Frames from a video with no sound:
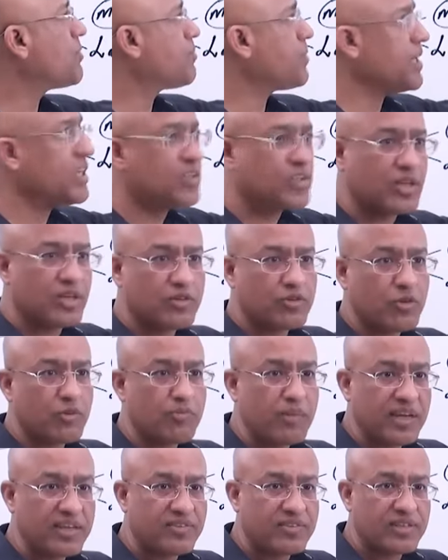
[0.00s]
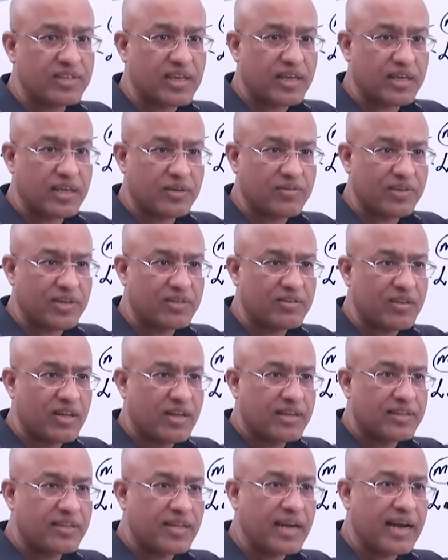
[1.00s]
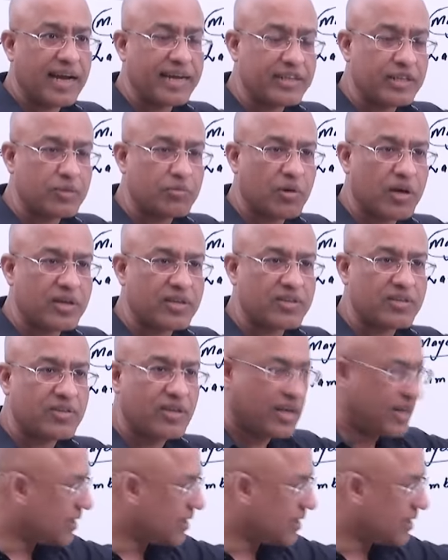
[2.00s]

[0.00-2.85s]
the patients of myasthenia gravis, there are antibodies